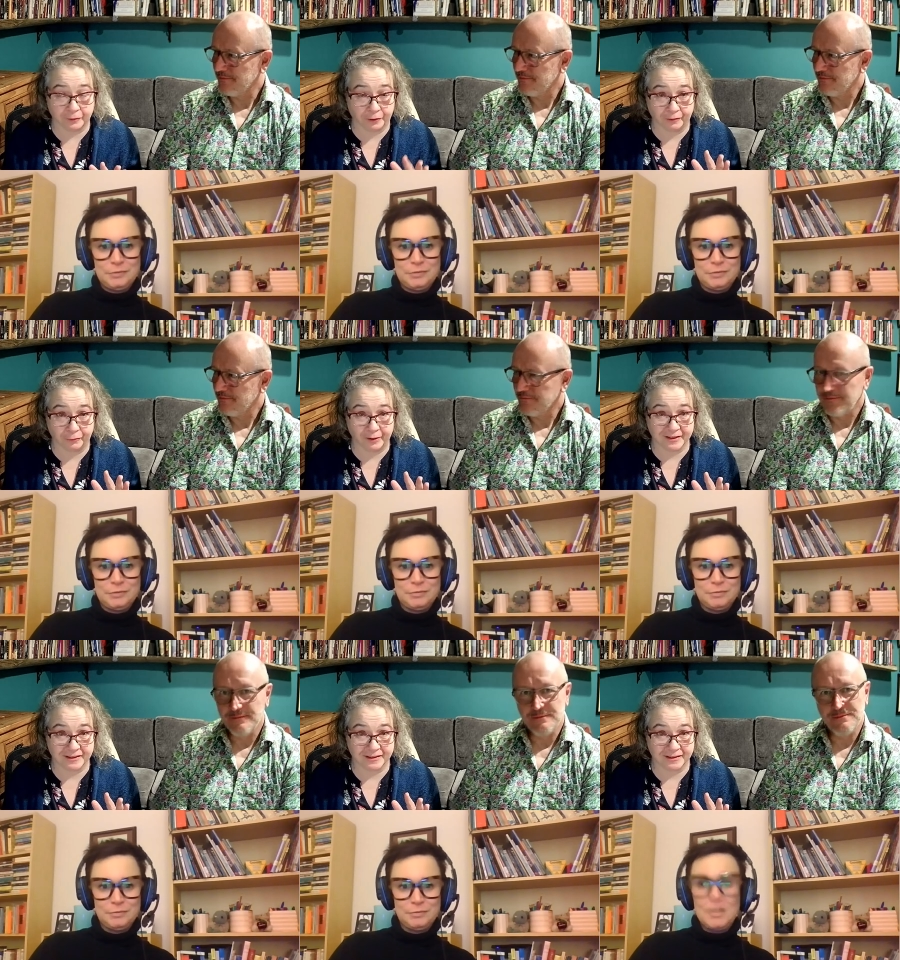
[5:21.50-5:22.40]
Speaker 1: grade fours?
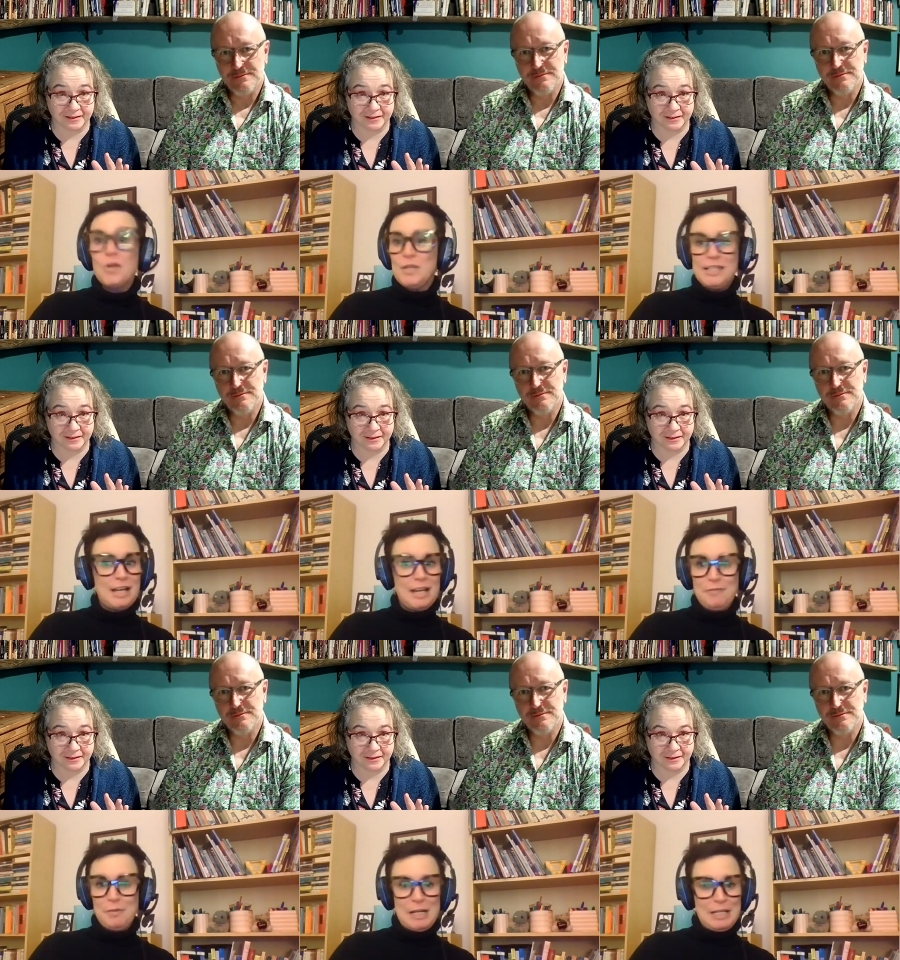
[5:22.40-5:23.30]
Speaker 2: We saw
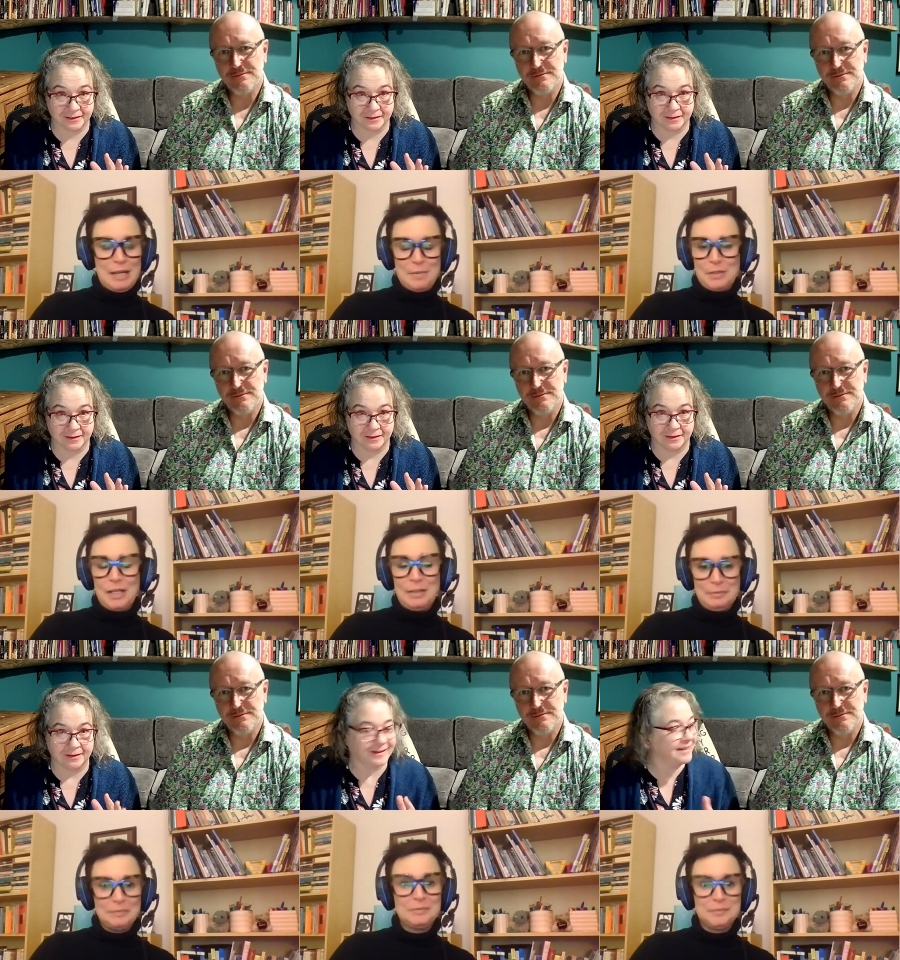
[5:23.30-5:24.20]
everybody that morning.
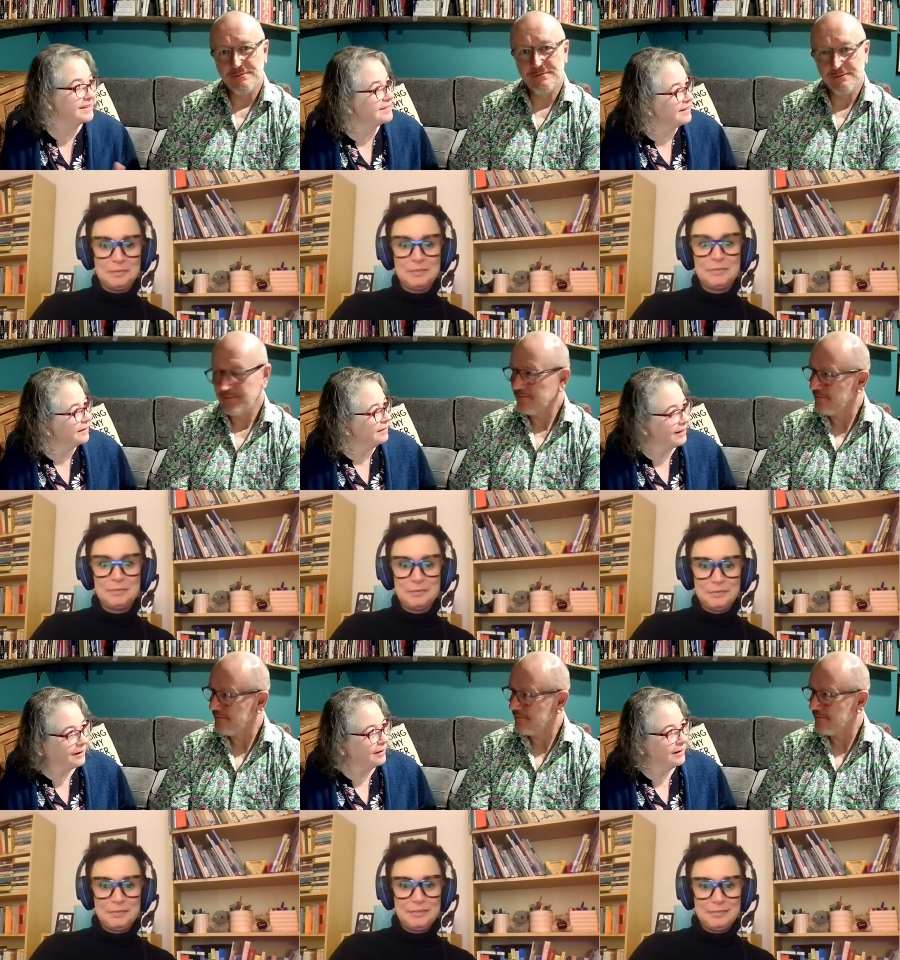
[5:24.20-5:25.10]
Speaker 1: Isn't that like,
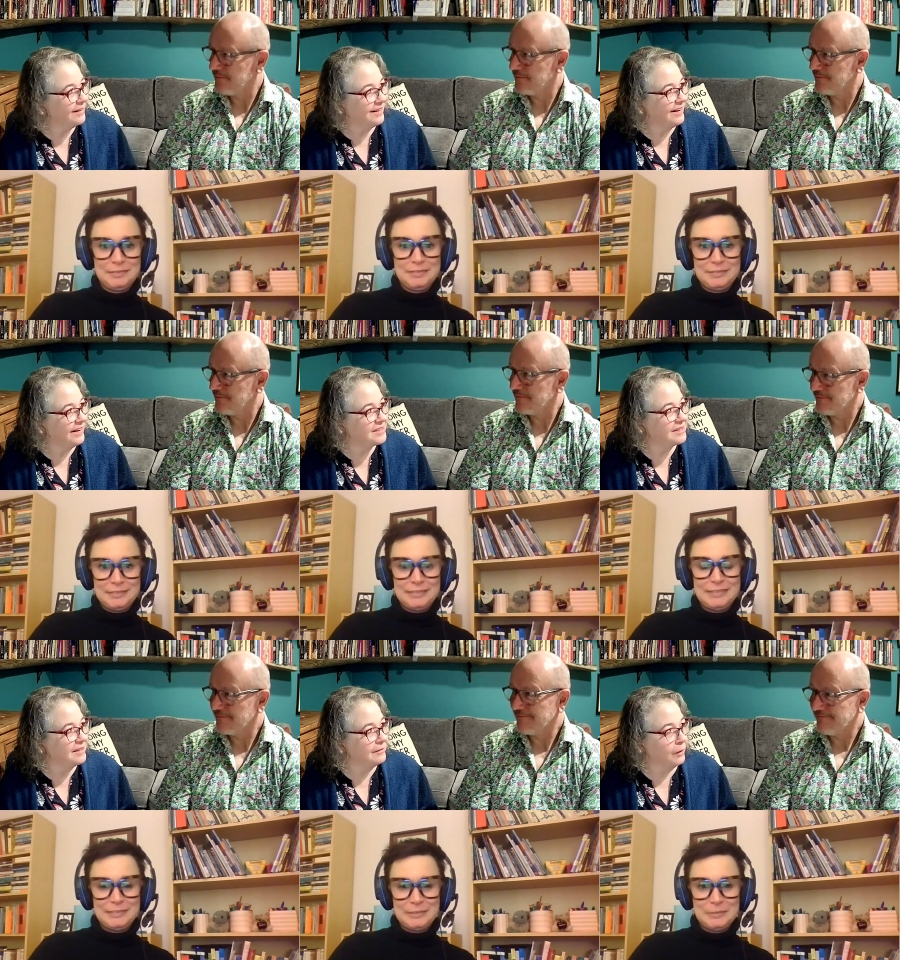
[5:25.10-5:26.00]
I just
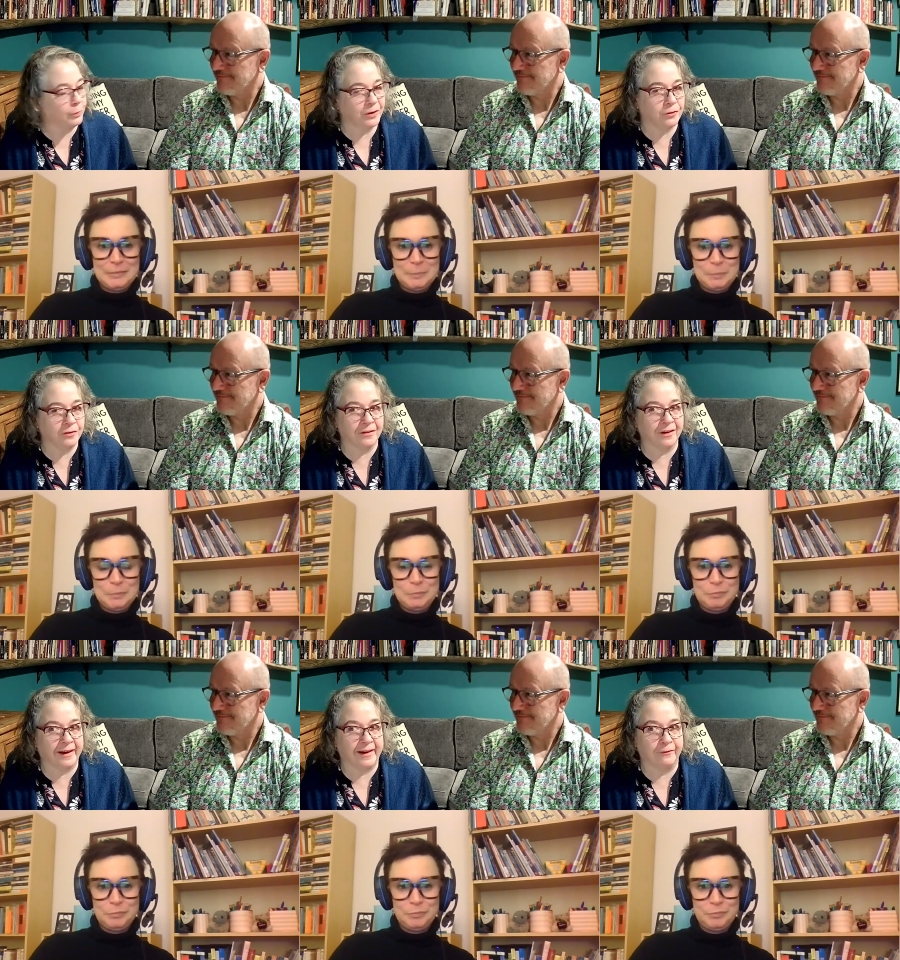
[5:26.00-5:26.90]
think like we couldn't
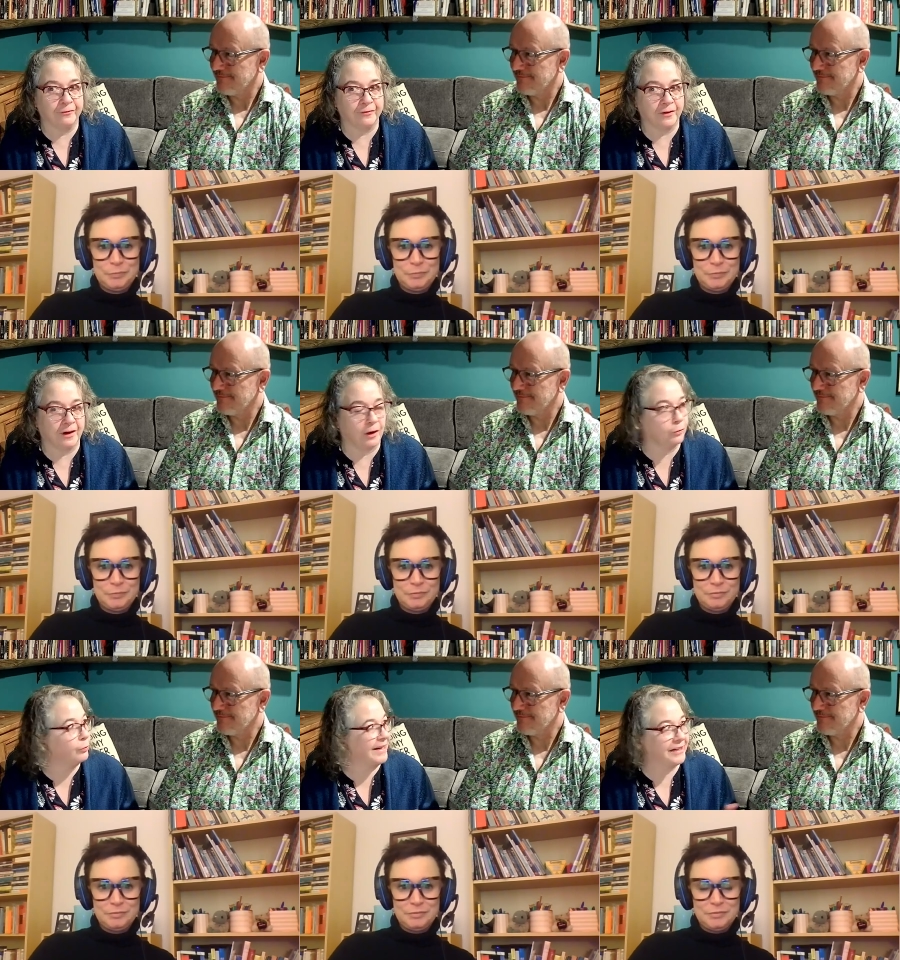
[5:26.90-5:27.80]
have
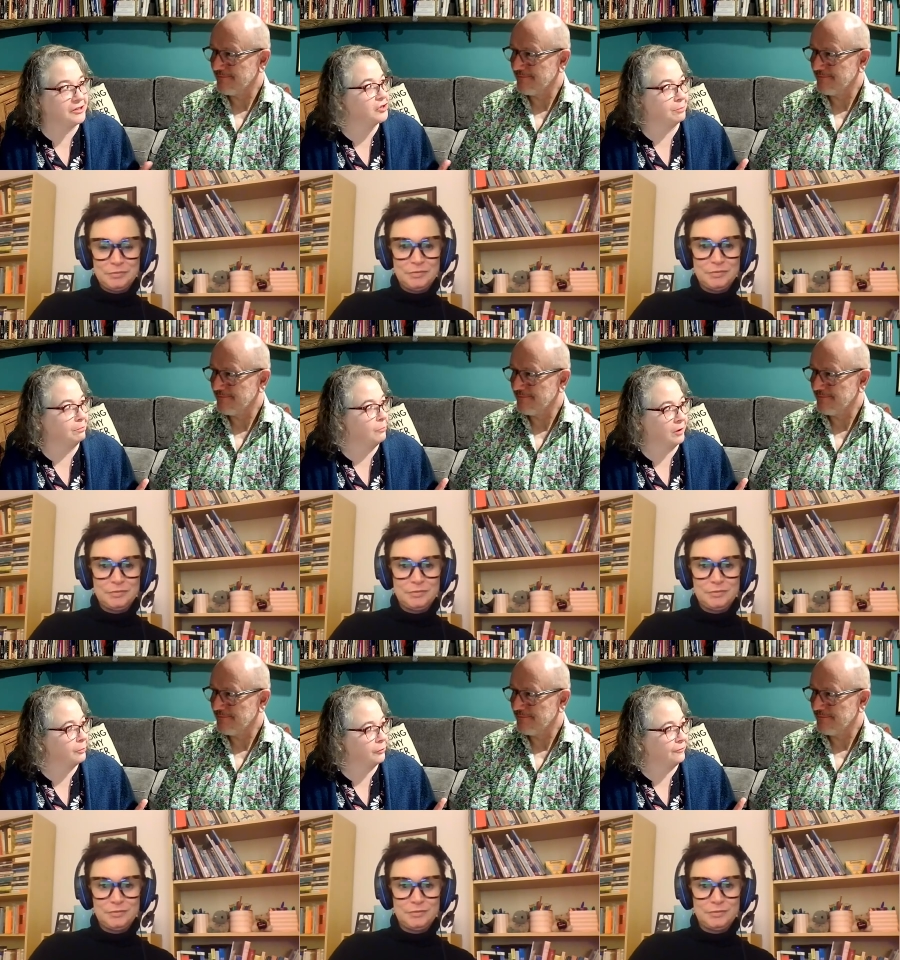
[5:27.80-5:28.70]
arranged a more
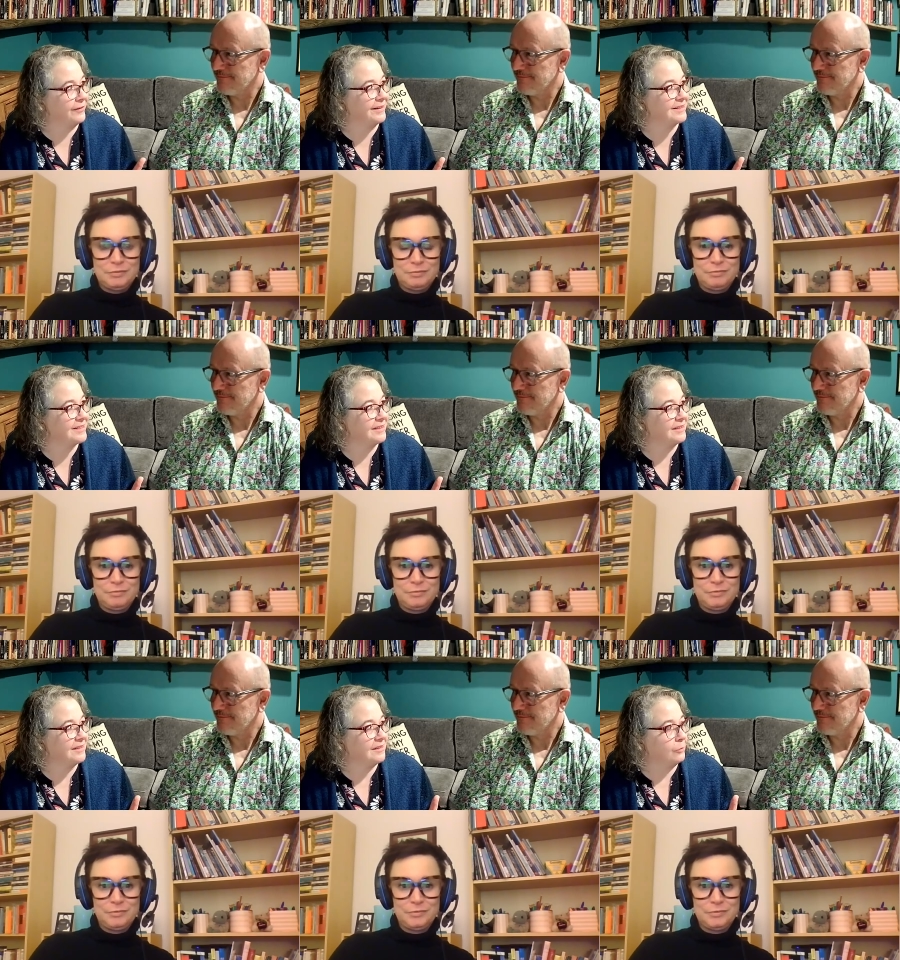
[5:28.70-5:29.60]
perfect
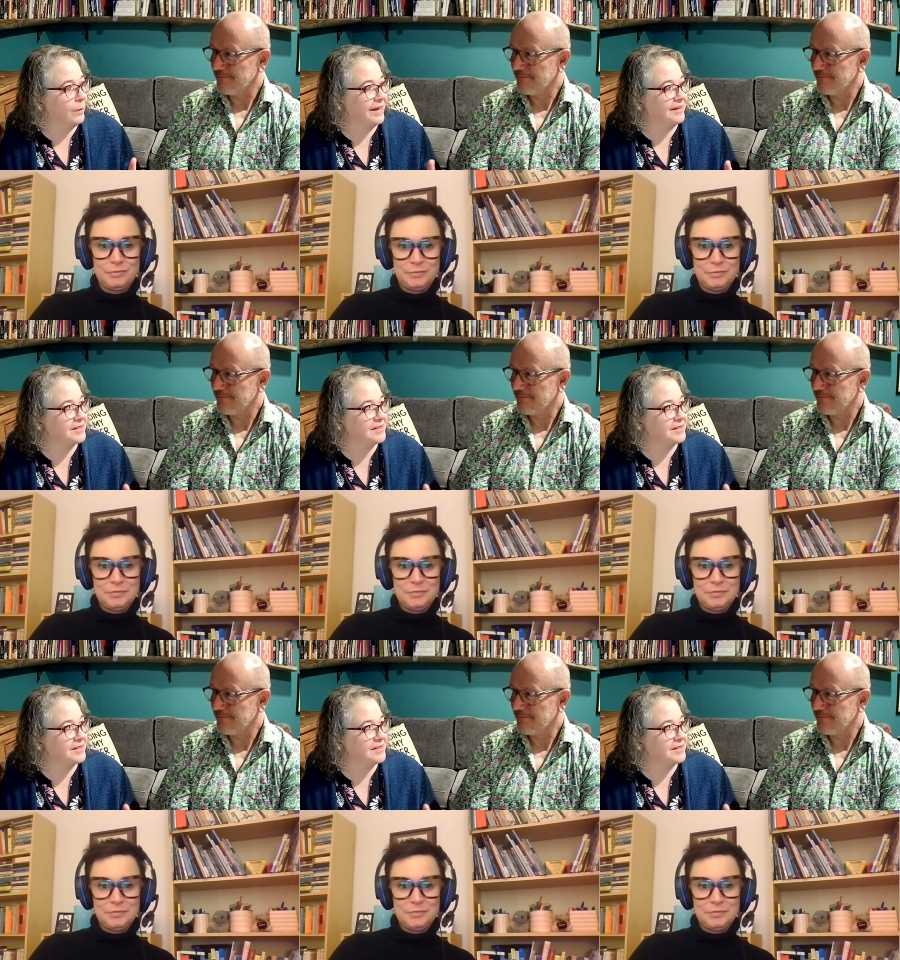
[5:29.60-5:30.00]
way to